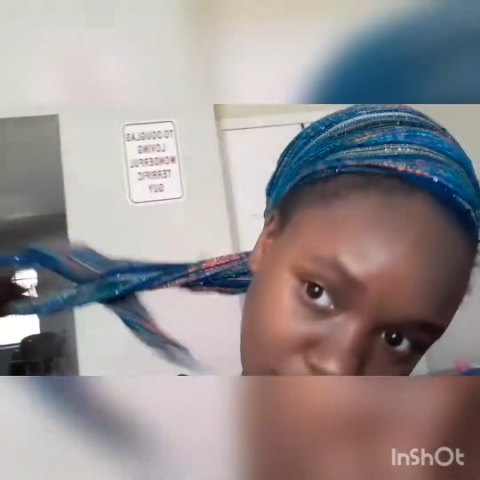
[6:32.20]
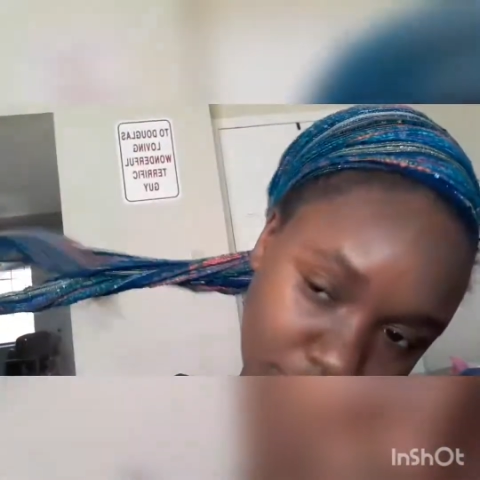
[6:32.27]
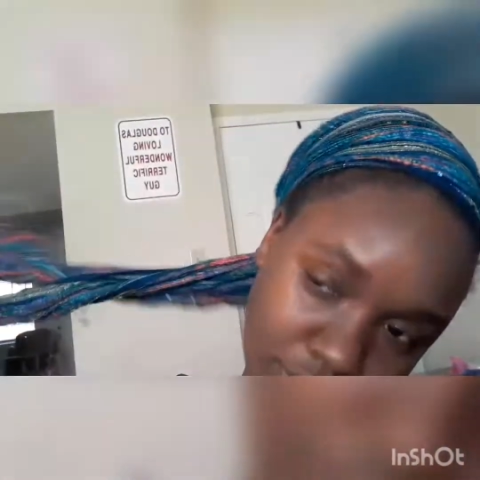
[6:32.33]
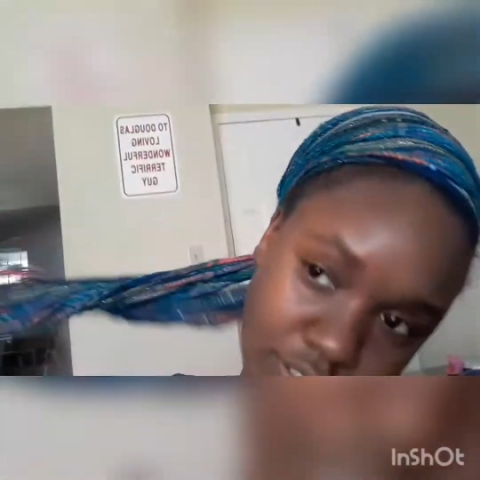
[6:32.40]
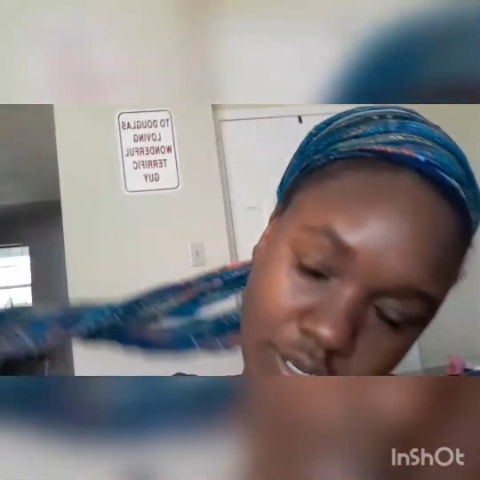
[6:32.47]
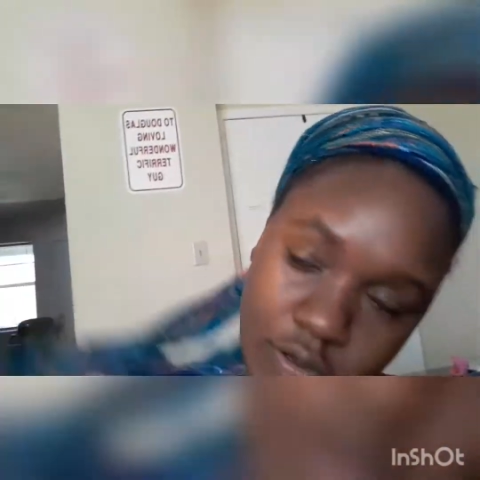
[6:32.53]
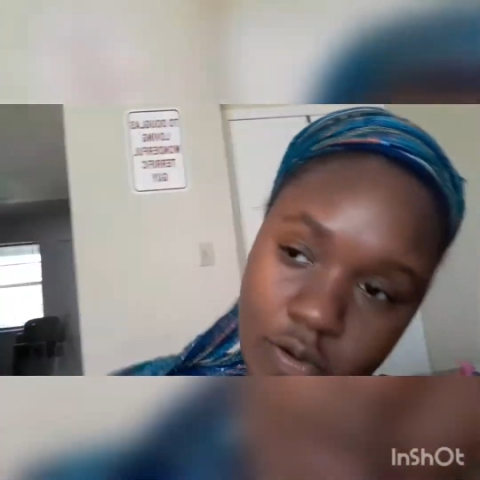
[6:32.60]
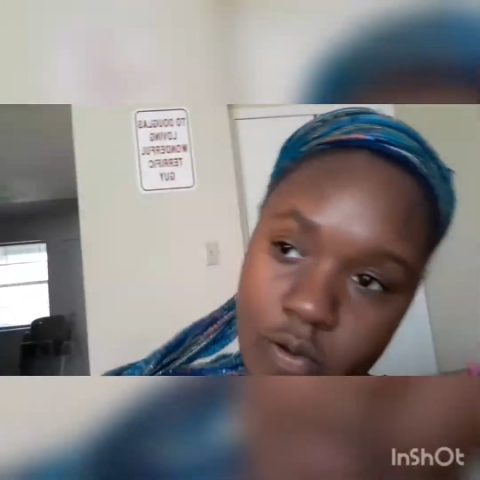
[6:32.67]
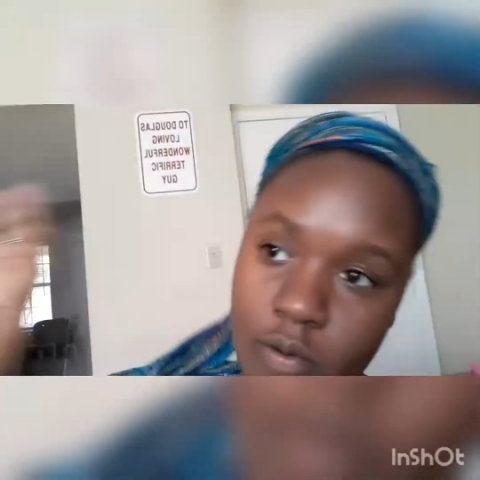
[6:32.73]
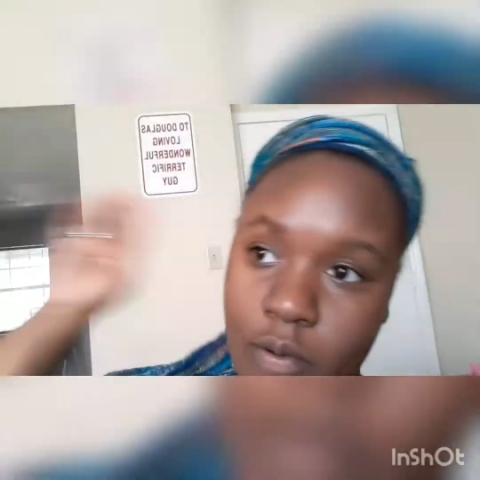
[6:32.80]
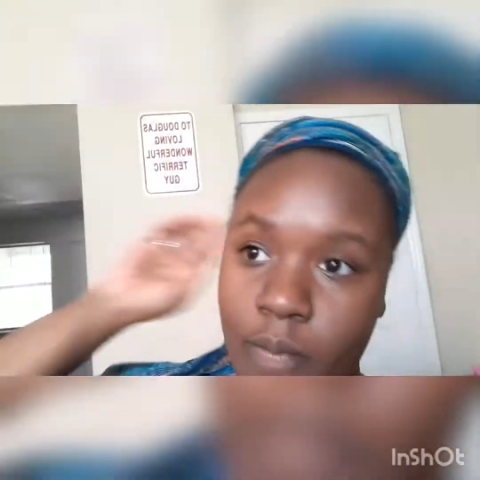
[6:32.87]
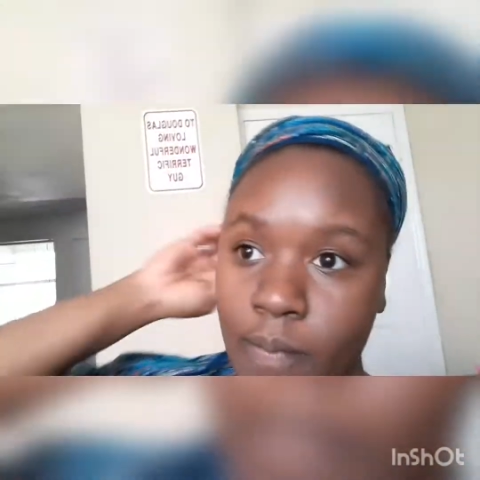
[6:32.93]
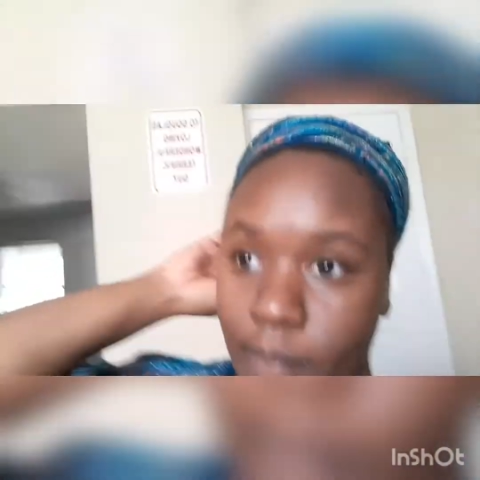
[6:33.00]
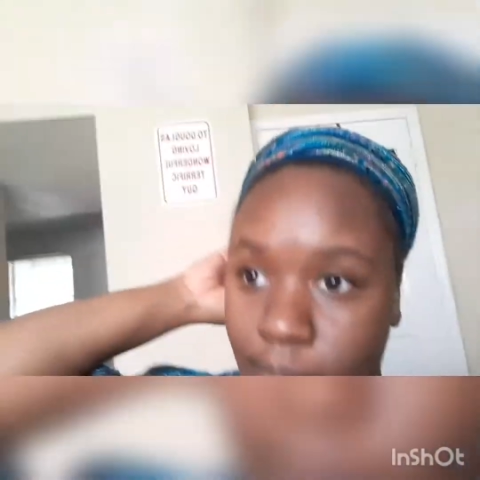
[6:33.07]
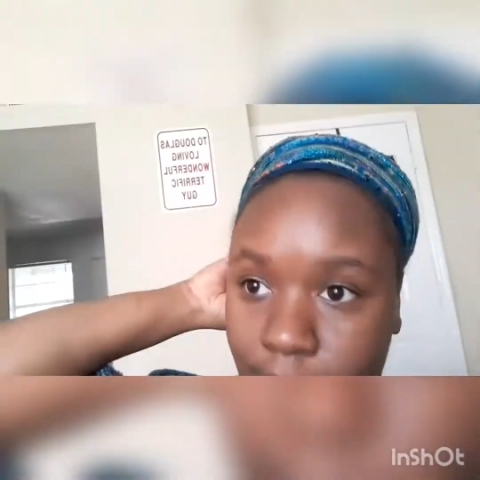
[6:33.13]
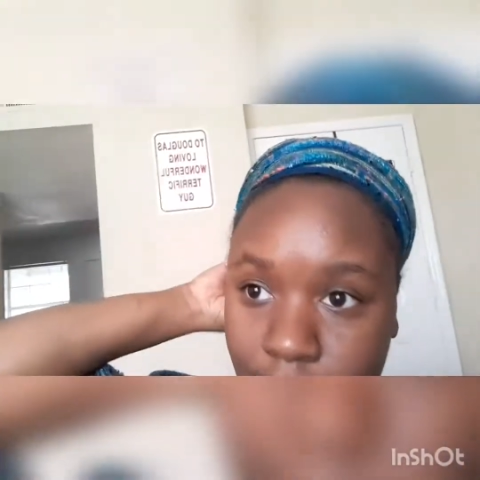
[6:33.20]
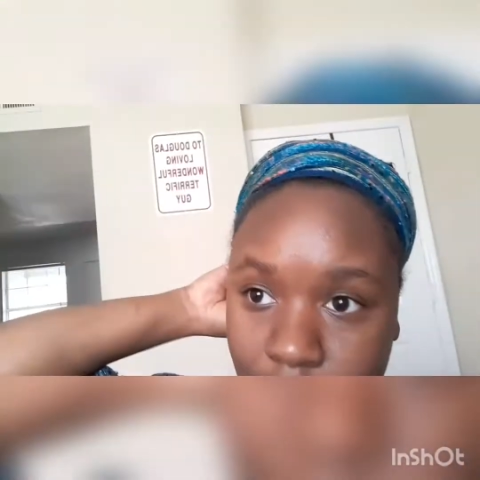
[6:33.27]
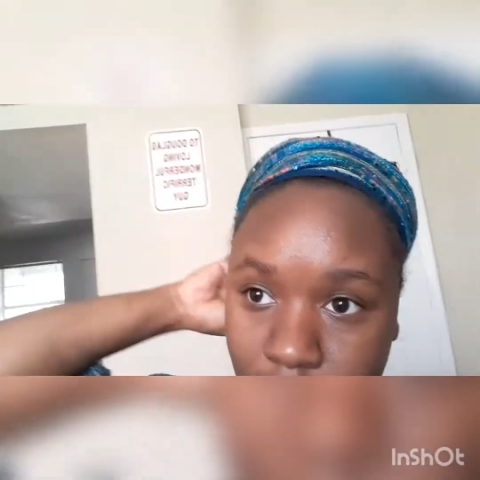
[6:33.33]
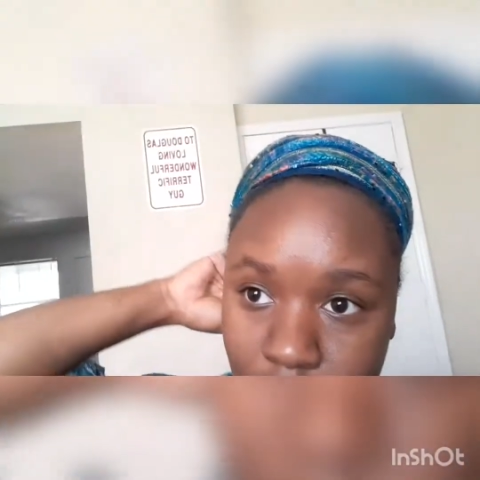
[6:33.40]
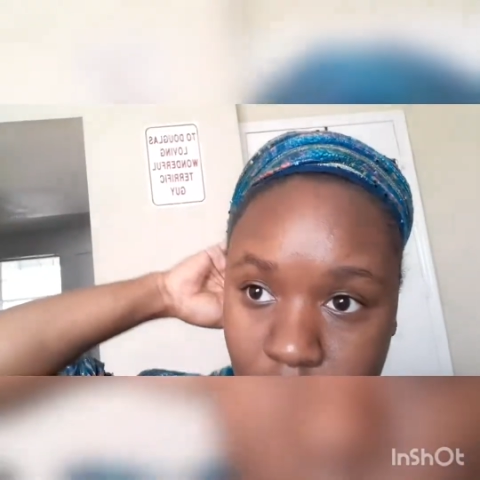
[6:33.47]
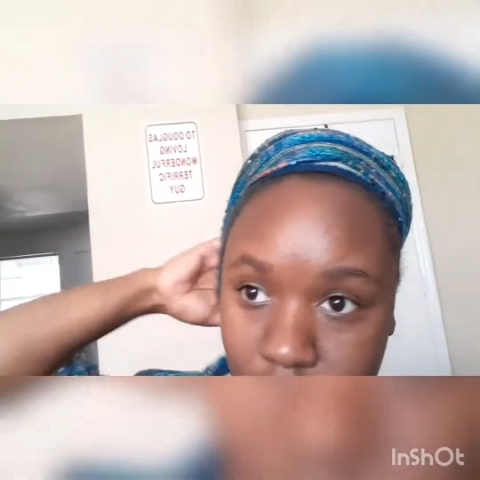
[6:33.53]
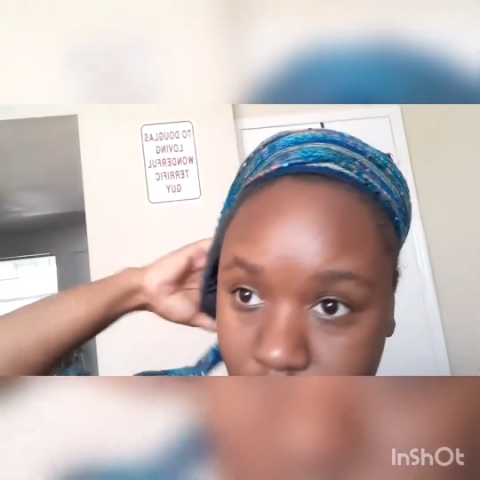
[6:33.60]
so
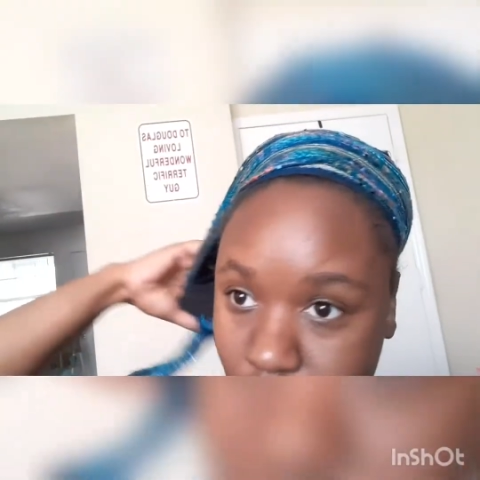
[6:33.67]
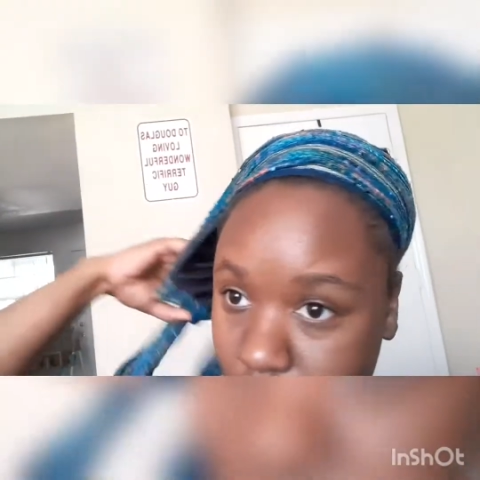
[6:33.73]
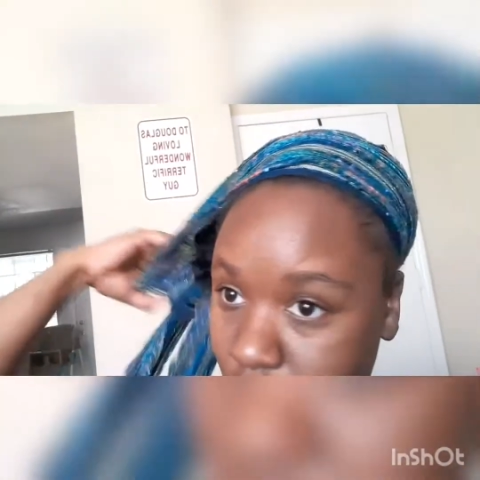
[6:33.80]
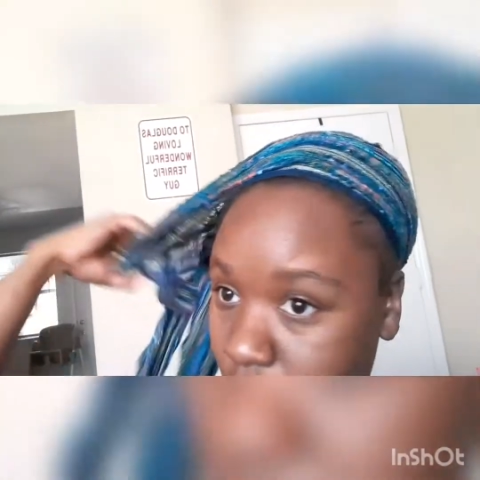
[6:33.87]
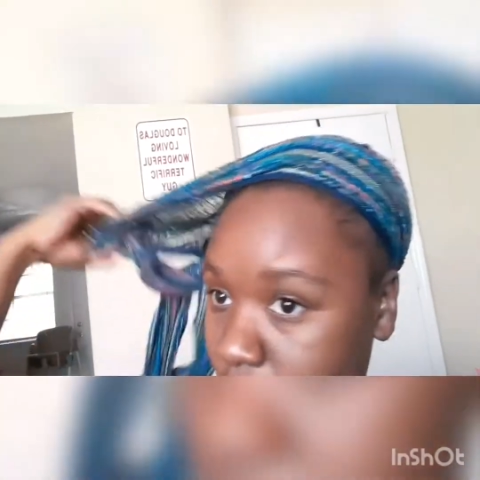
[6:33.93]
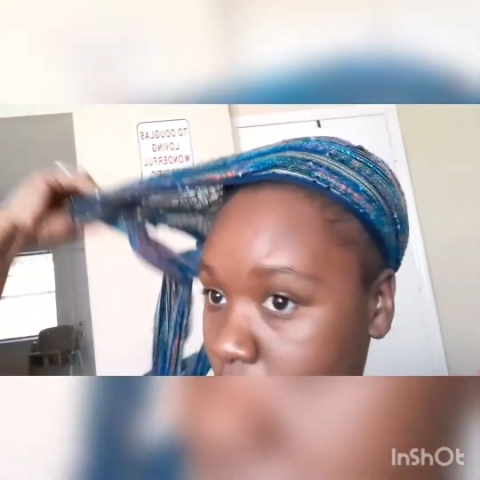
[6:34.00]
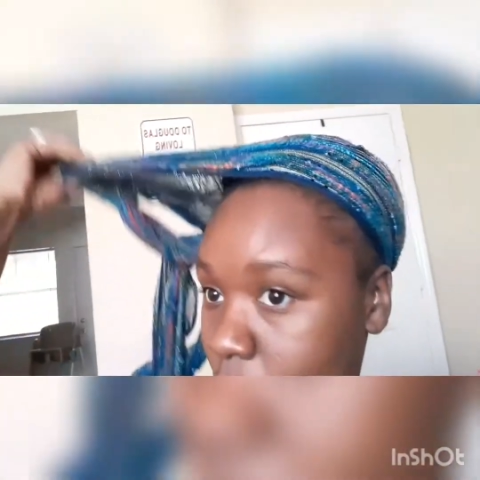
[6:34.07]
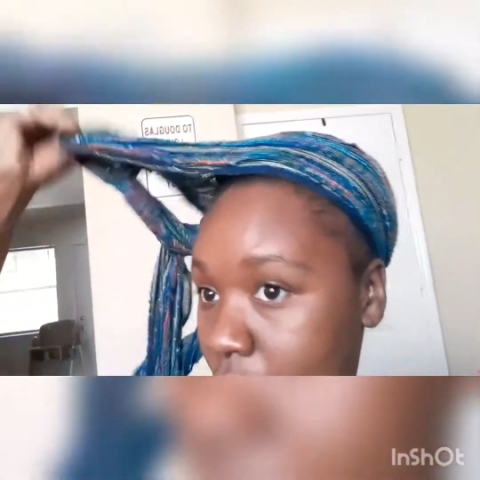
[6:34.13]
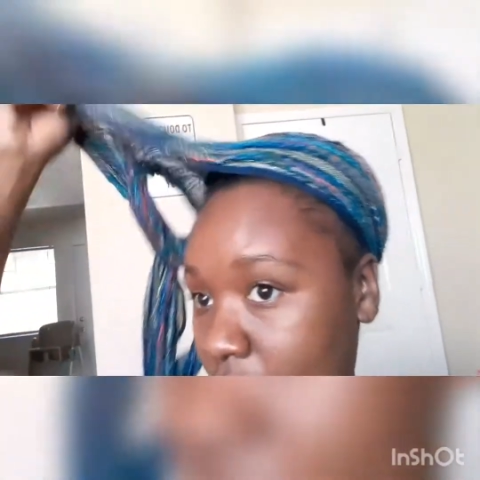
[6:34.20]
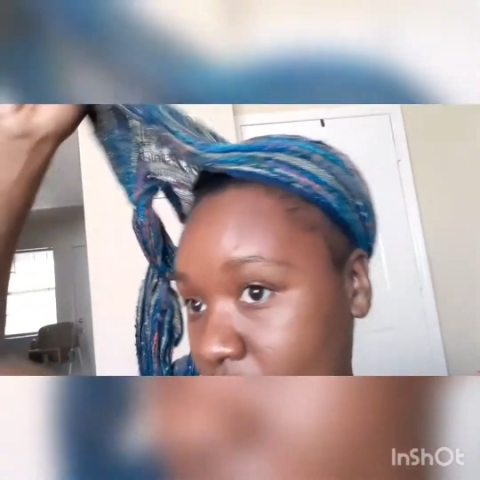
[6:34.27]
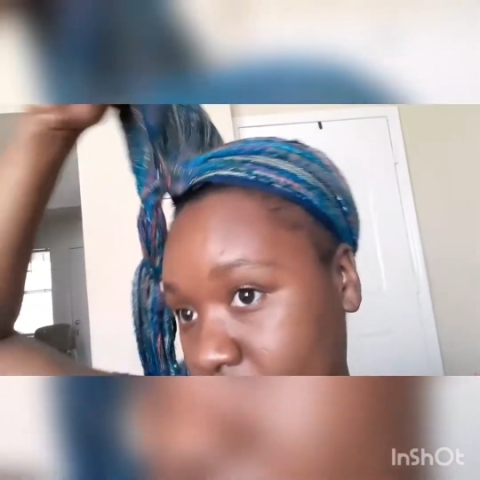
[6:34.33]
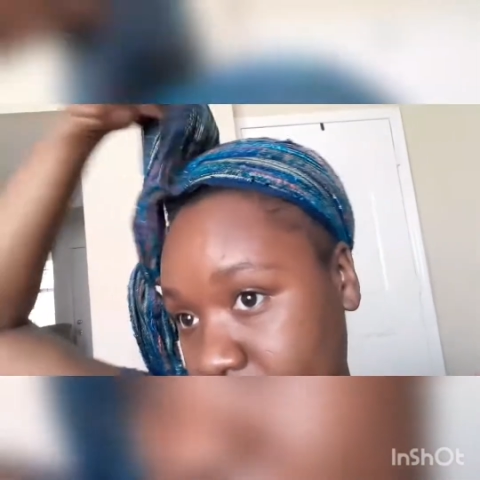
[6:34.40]
while they're